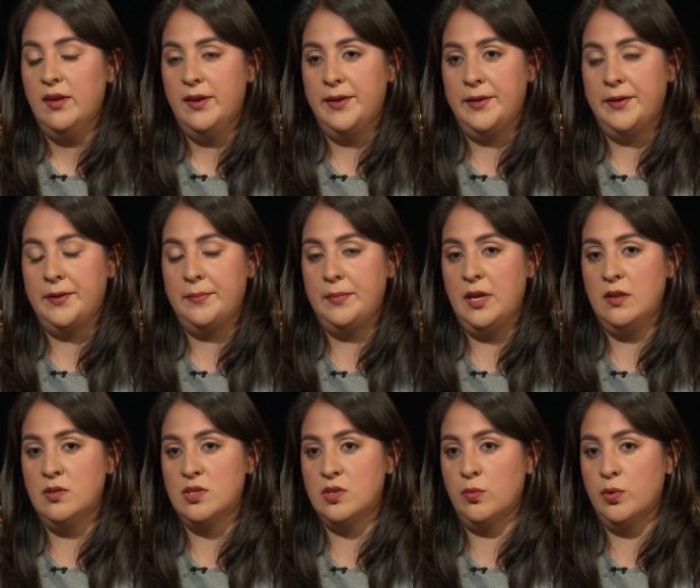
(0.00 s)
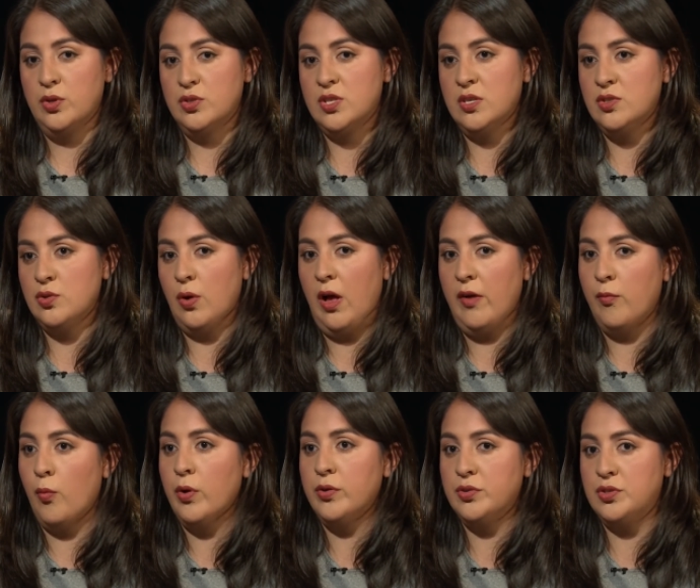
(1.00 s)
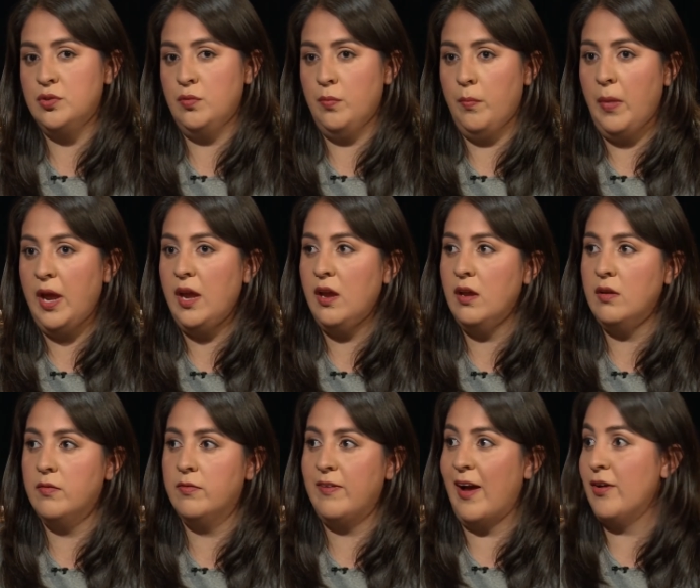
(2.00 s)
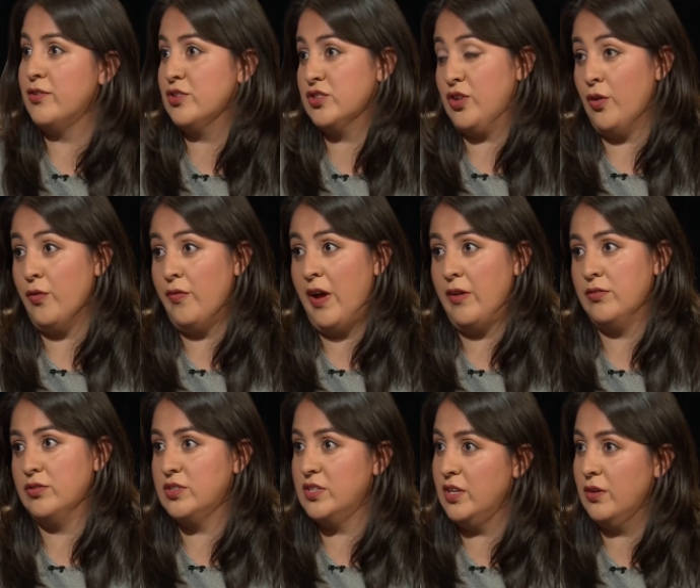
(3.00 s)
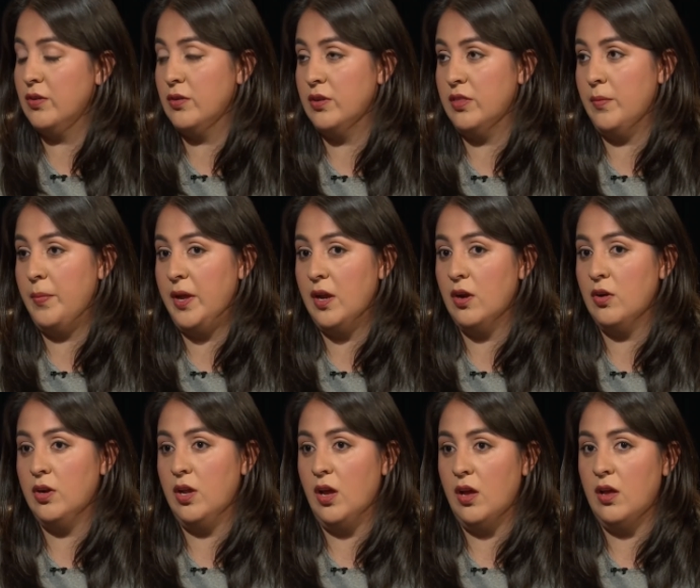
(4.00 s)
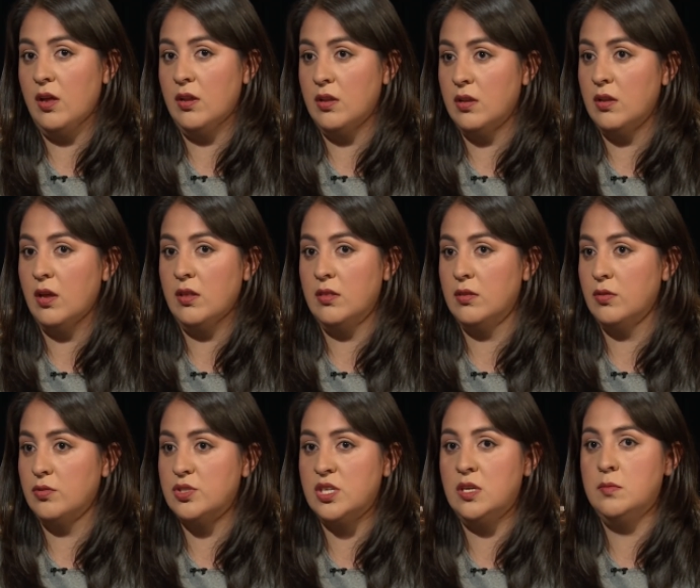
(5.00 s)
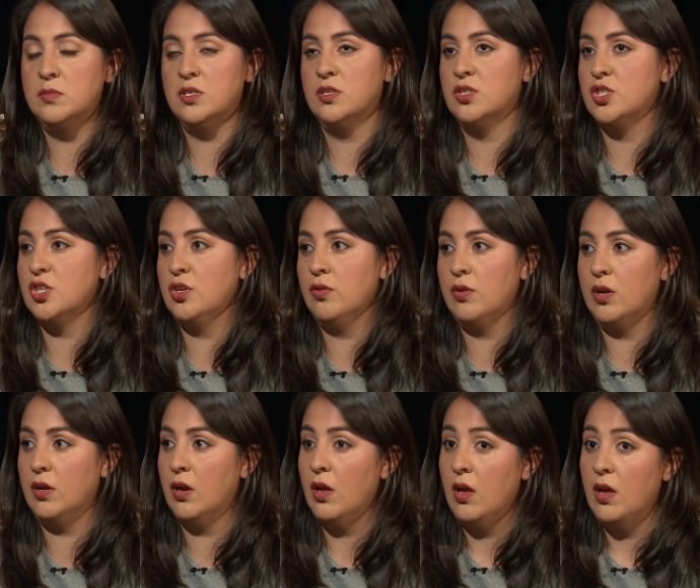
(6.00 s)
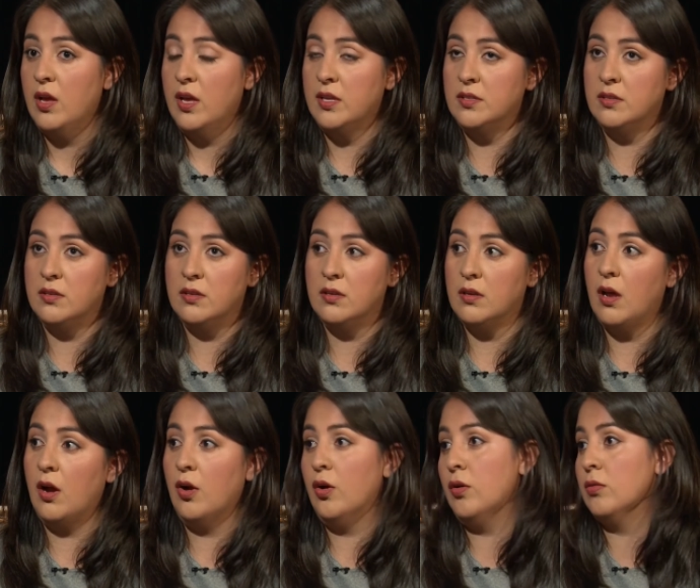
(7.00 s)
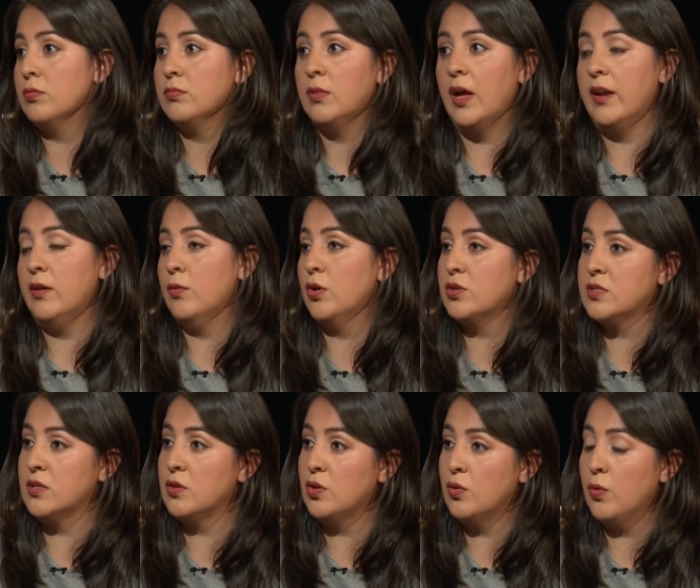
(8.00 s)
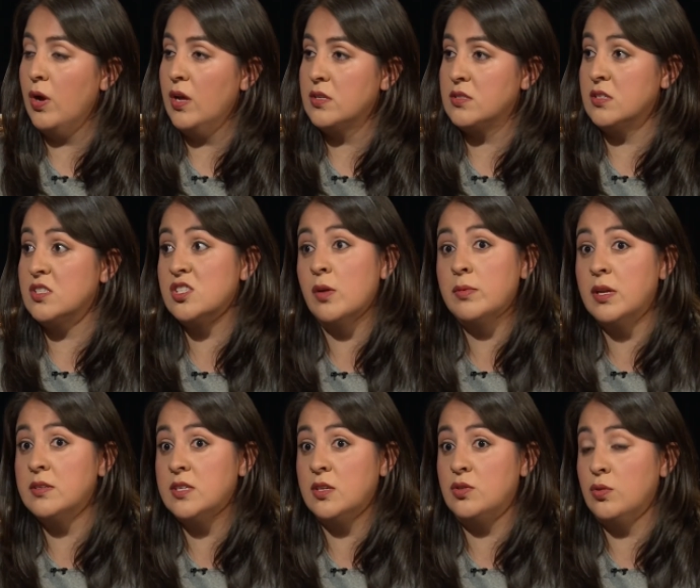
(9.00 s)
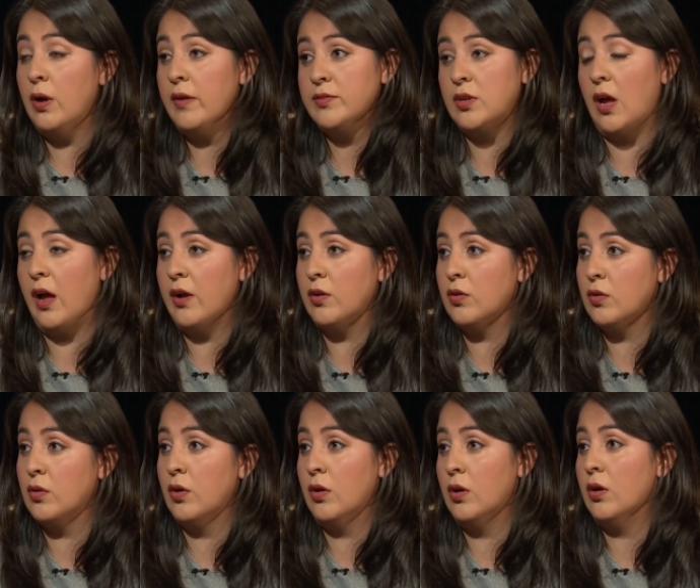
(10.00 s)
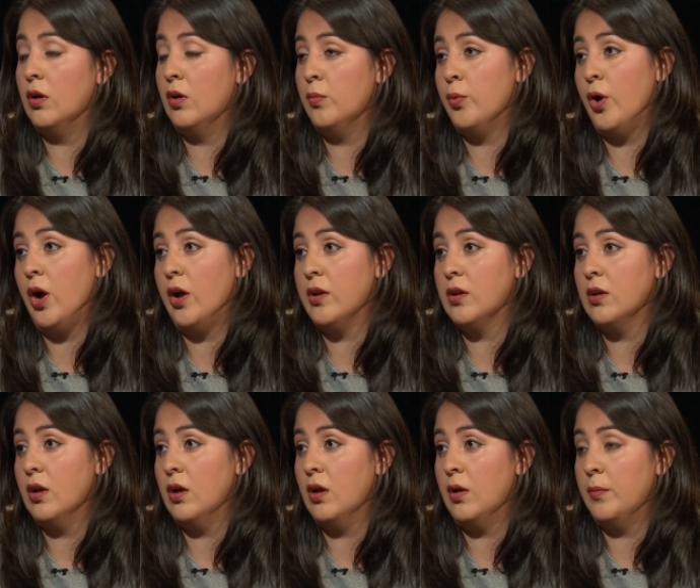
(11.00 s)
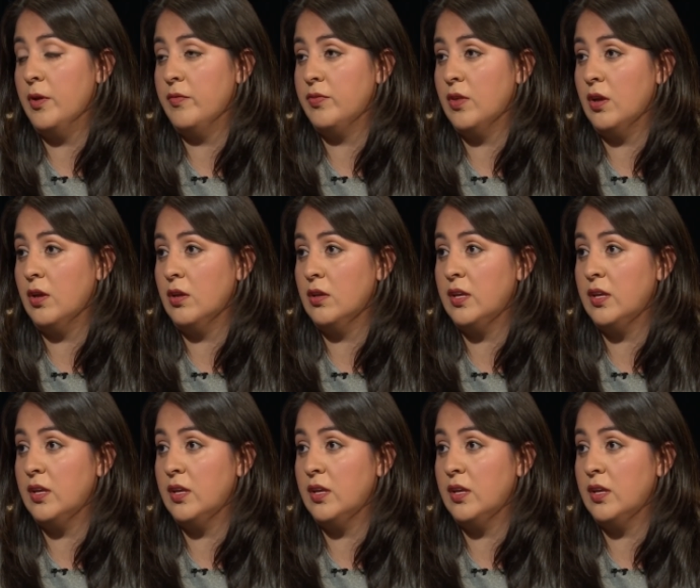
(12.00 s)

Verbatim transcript: Um, and so what you see is you'll have one or two main founders, co-founders here in mm. the Bay Area and, and their teams in engineering and or anywhere else in the U.S. And sometimes they do have to hire uh, abroad um, if they